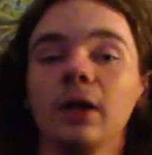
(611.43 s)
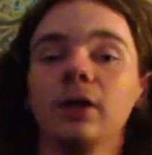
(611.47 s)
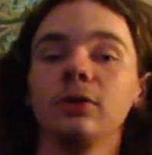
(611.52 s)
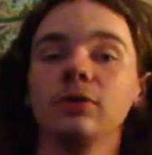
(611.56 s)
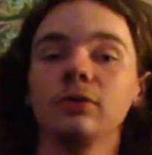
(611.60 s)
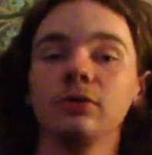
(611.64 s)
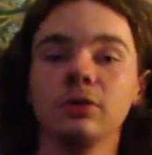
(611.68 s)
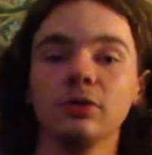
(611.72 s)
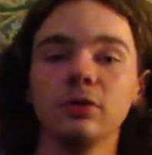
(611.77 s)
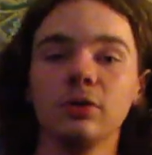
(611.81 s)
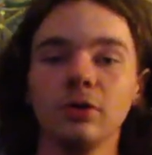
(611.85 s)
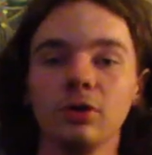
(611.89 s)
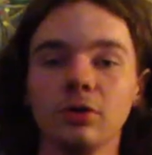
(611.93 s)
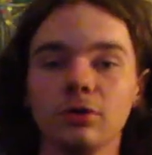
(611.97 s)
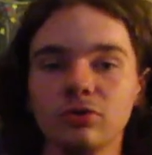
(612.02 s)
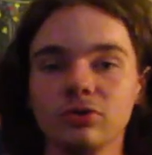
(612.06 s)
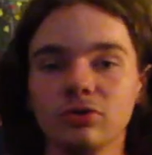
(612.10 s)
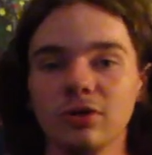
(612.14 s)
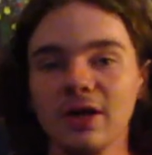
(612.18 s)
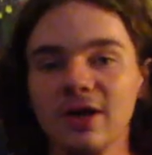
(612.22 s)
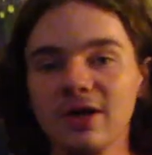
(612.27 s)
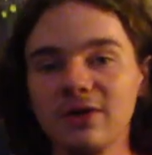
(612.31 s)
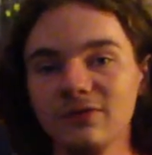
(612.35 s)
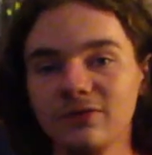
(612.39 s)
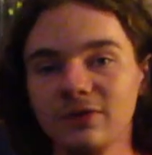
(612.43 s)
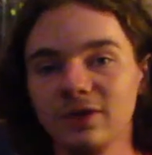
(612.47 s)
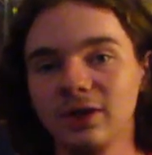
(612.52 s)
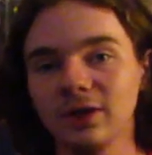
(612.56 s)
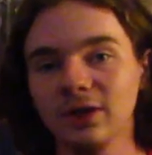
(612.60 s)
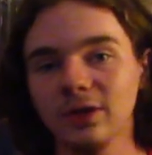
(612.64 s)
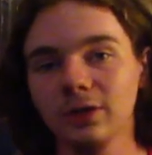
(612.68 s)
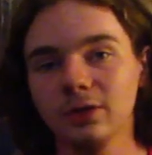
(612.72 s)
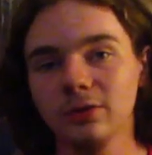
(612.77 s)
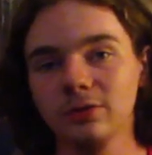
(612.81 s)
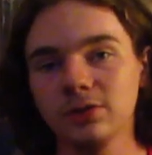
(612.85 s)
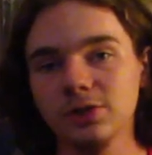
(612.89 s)
you can go driving
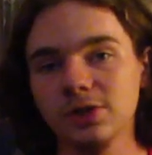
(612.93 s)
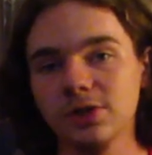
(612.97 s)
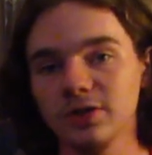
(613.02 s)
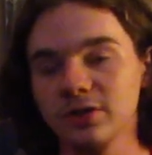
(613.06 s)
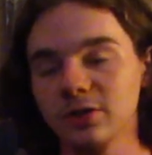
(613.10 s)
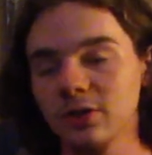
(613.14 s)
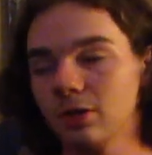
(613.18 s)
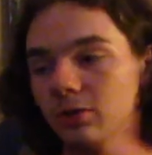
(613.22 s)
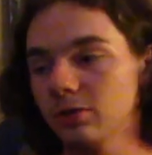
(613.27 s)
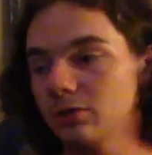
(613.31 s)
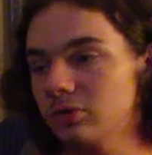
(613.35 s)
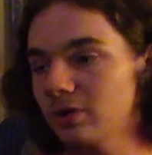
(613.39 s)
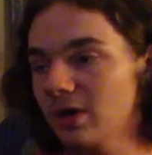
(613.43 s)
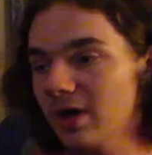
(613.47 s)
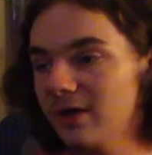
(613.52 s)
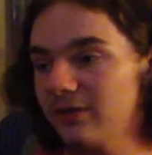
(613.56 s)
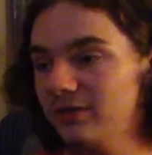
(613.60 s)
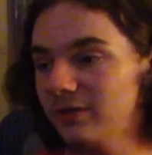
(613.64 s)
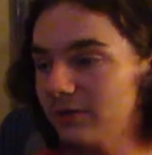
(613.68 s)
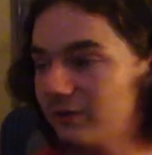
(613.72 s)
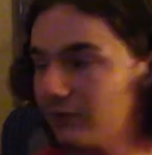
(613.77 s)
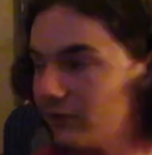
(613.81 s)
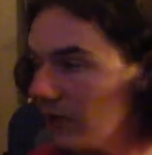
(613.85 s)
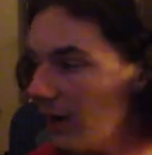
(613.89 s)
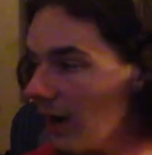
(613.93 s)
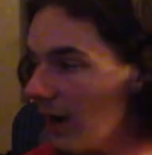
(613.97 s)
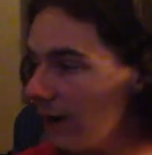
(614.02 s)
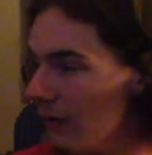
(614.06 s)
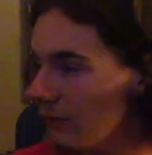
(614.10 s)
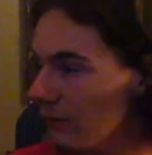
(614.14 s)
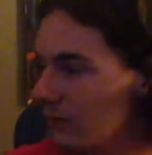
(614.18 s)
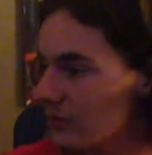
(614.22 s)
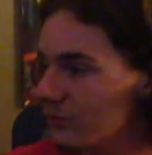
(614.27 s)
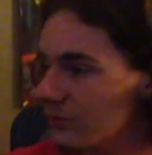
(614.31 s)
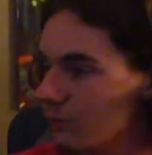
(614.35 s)
and you just go driving for hours